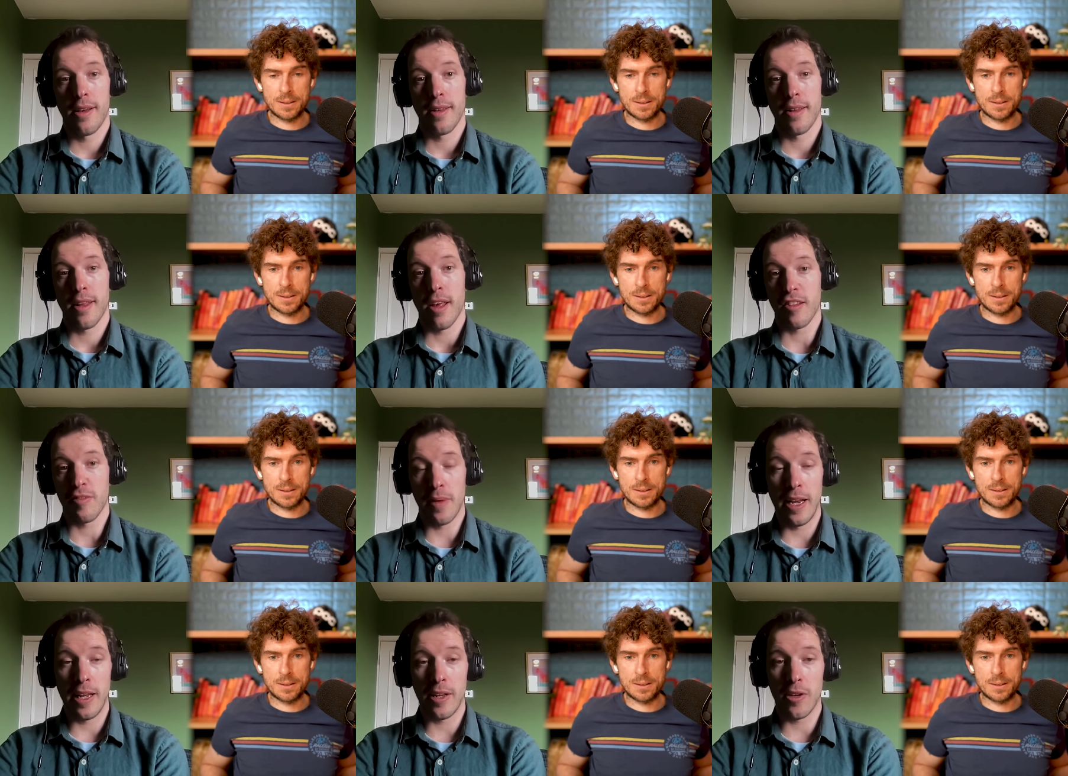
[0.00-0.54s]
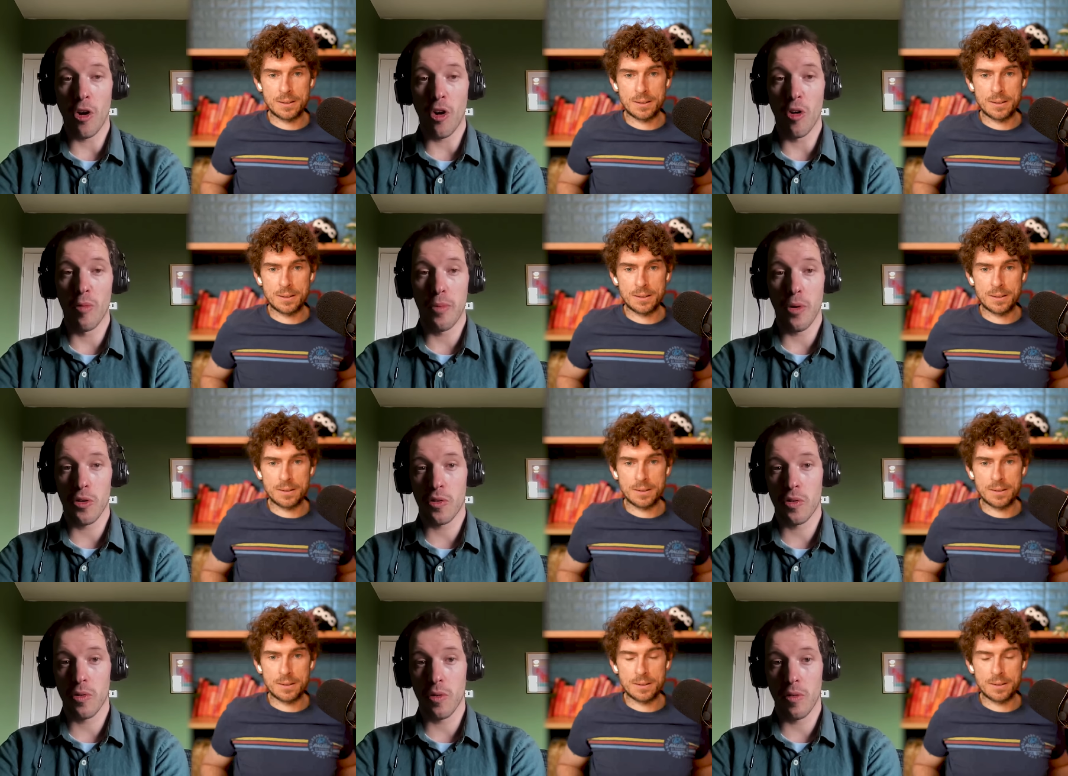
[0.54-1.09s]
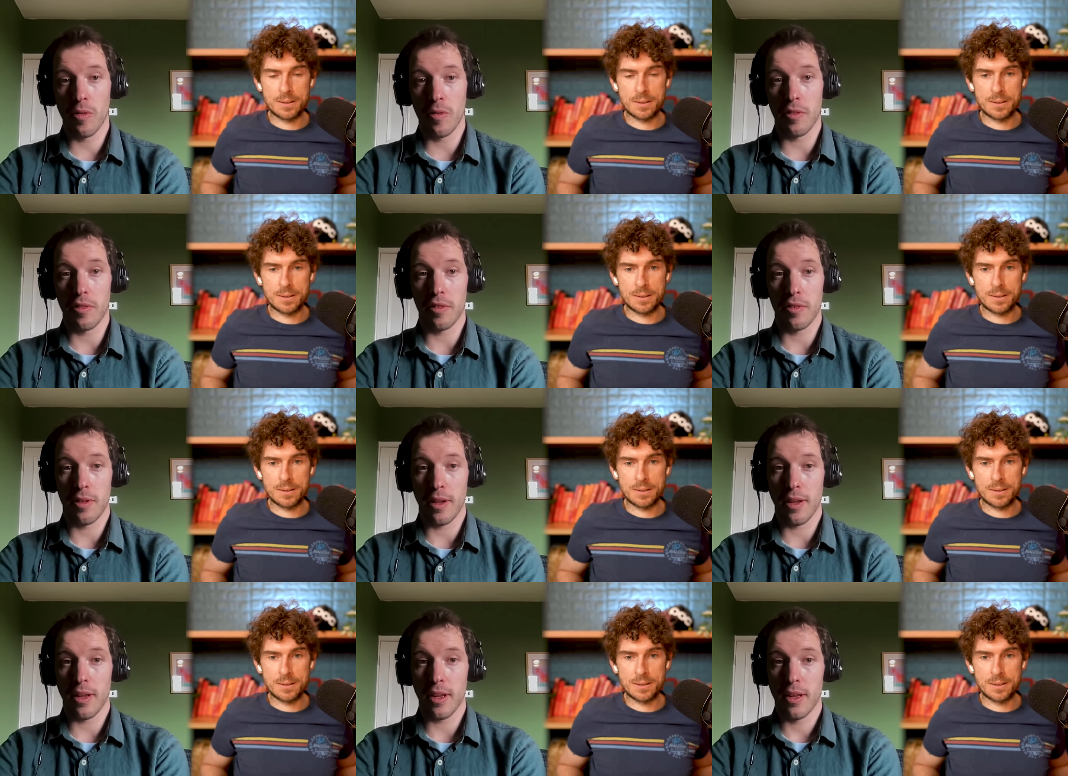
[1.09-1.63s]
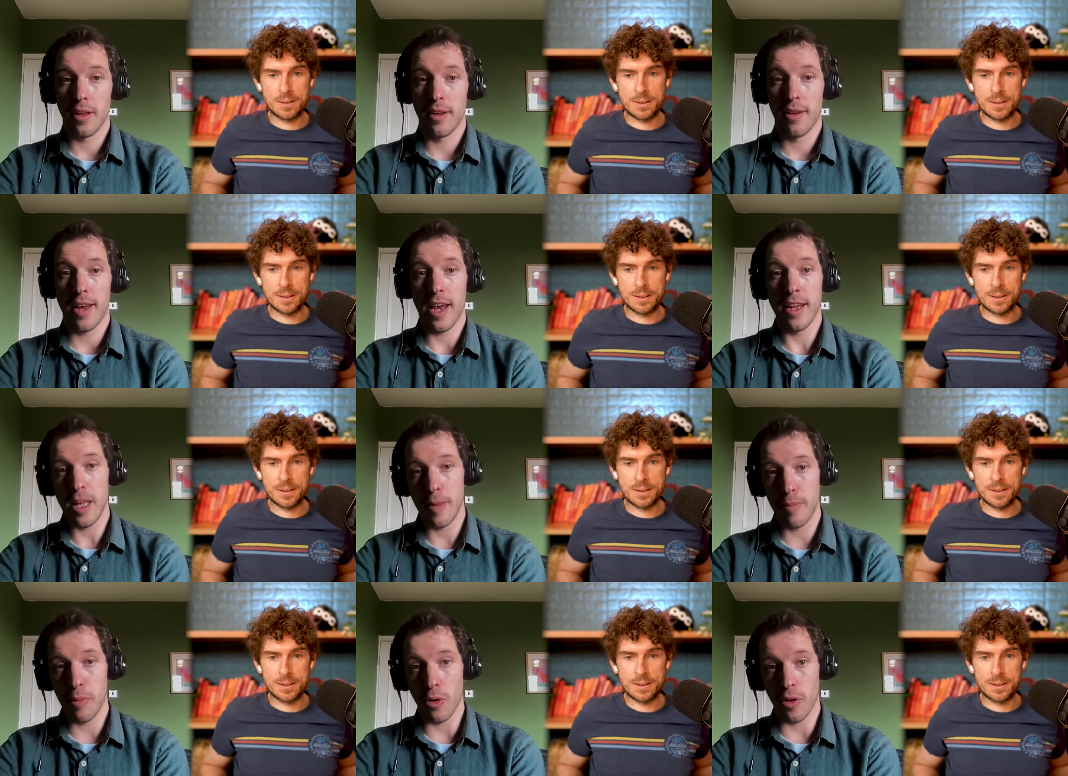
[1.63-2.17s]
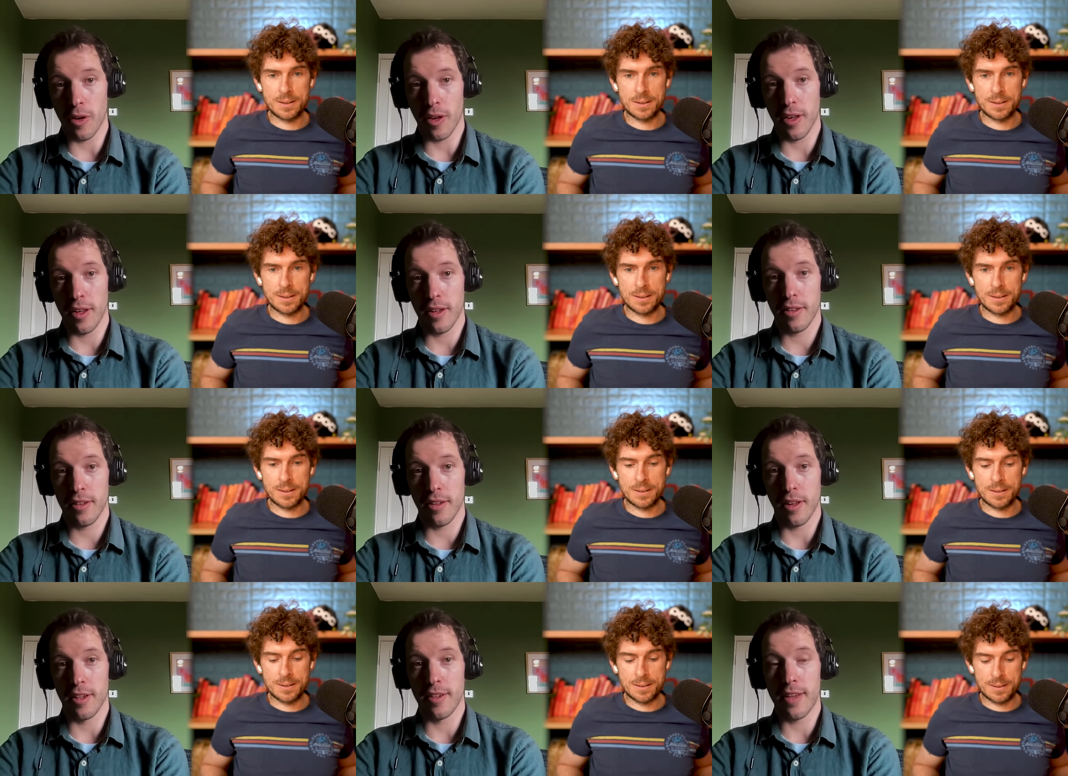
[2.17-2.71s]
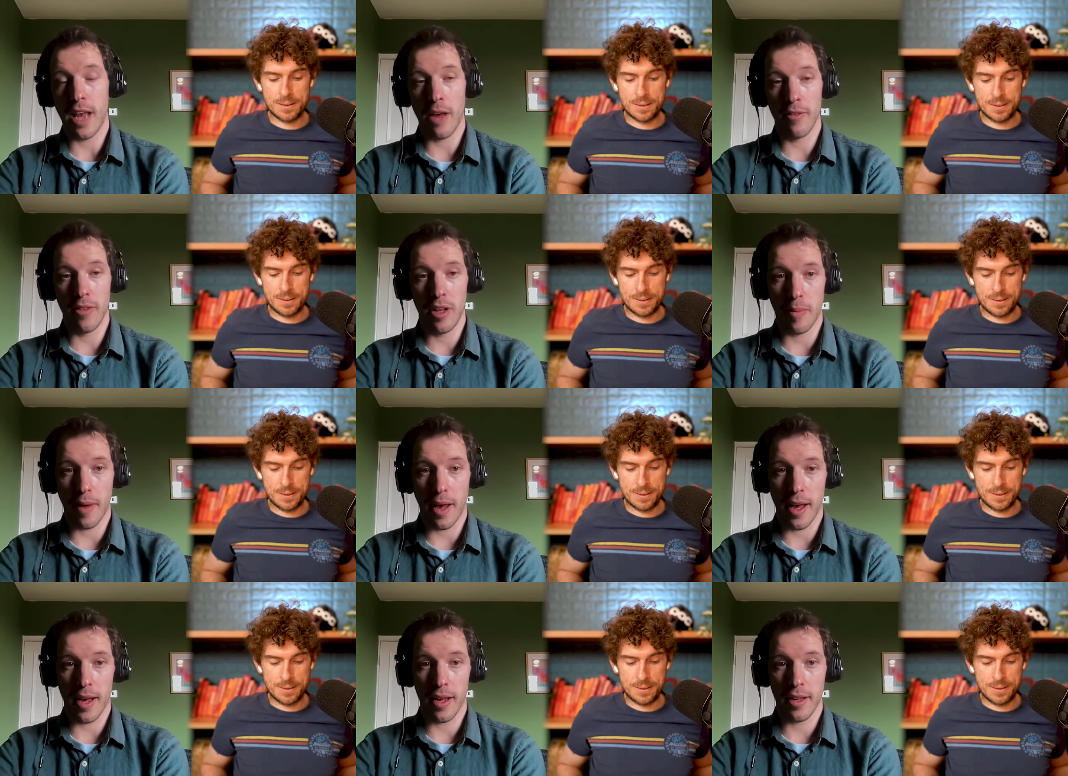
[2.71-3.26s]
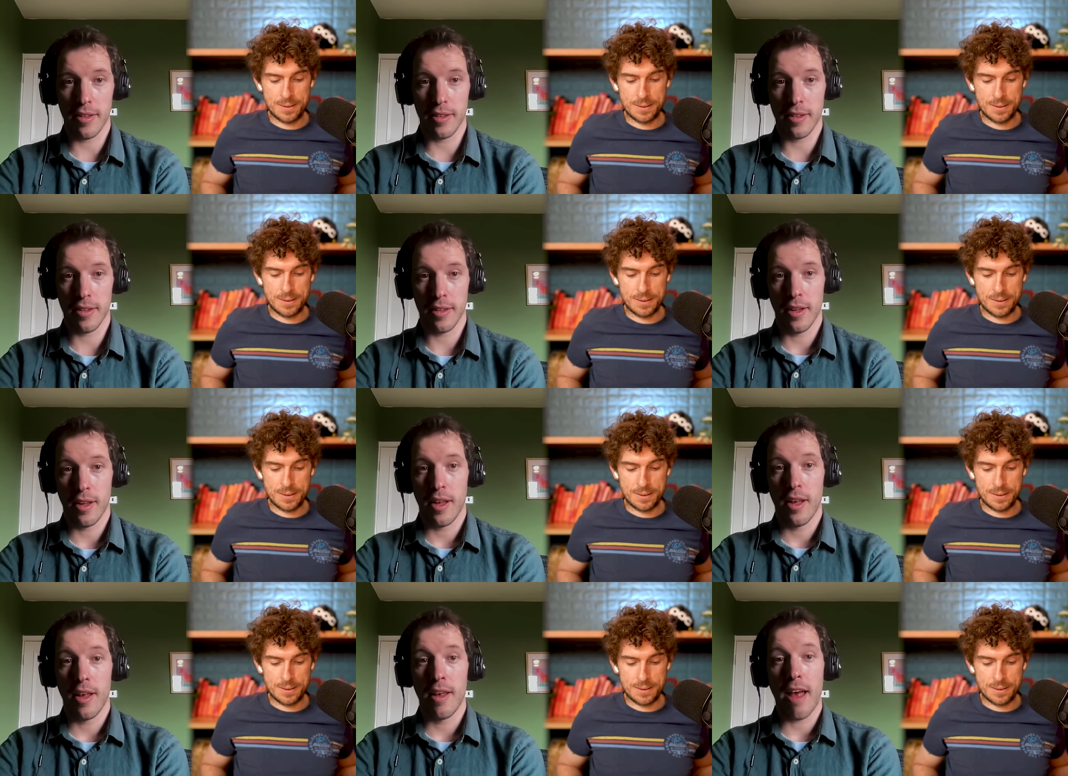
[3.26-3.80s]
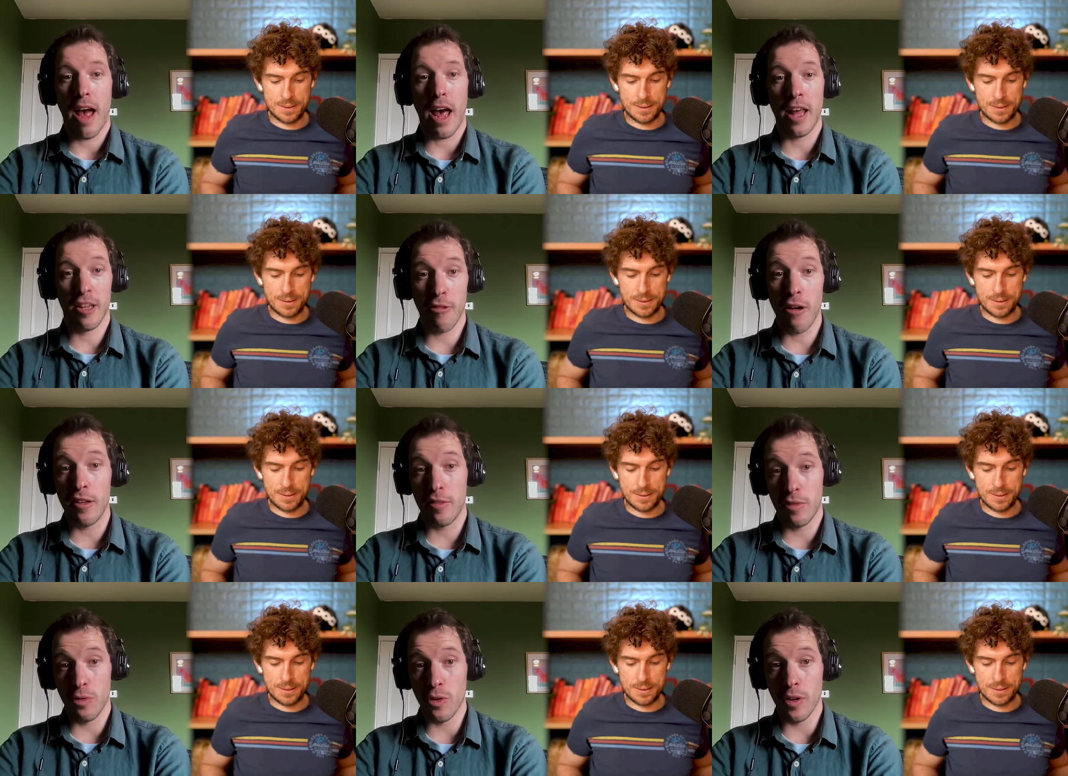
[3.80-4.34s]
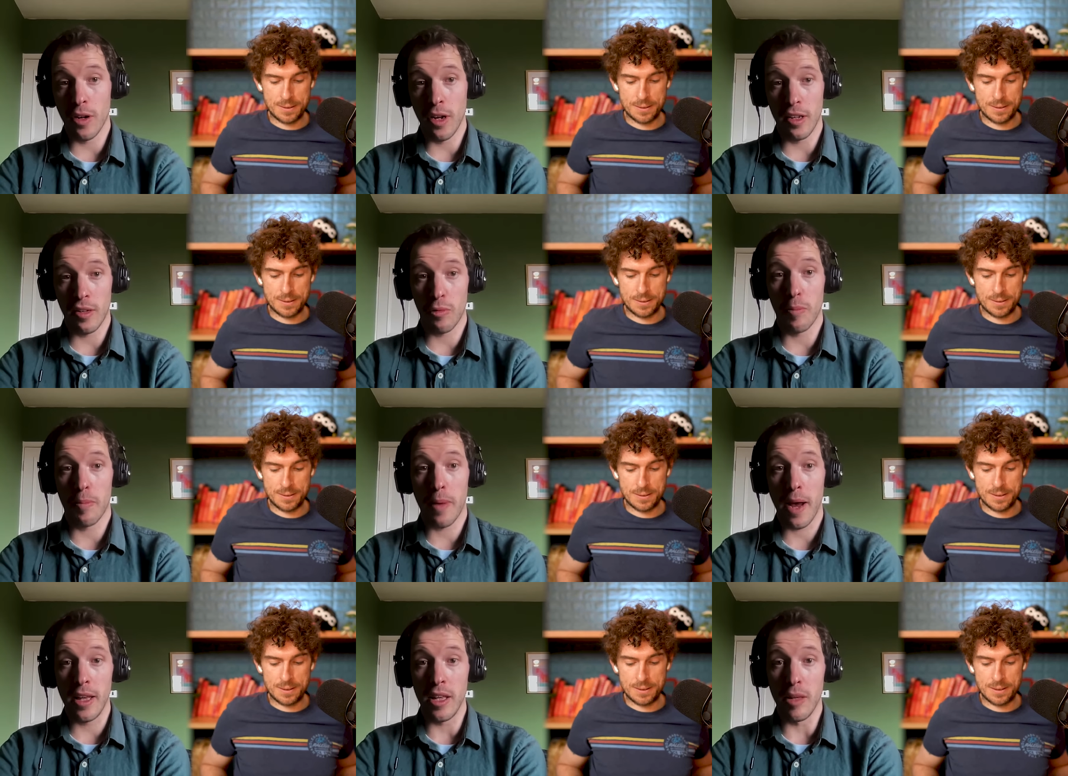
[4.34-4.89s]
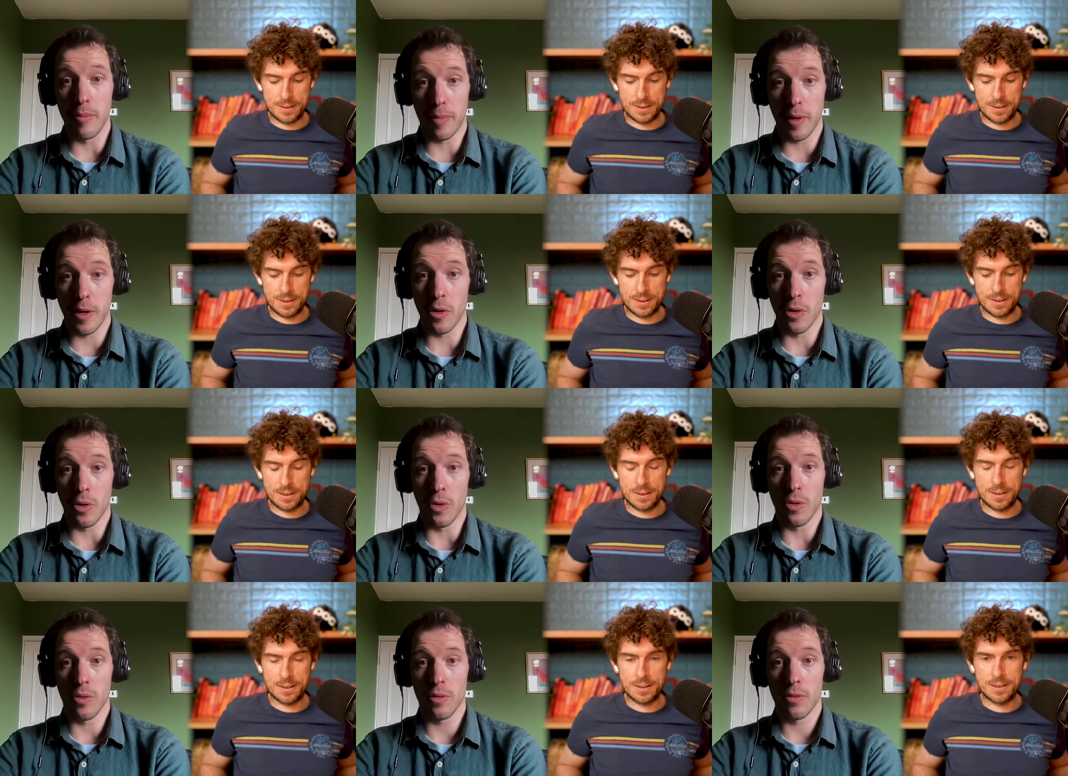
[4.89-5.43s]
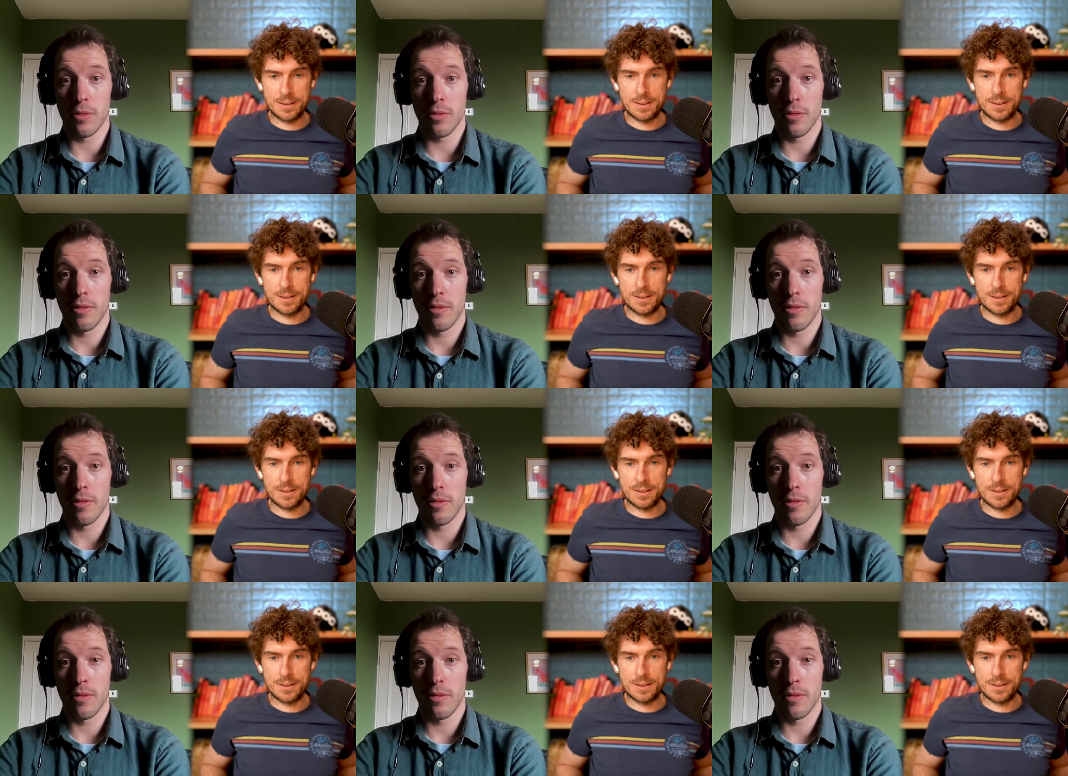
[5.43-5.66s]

Speaker 1: as many cold bottles in their pockets, like down their backs, and the race organizer will pay the bill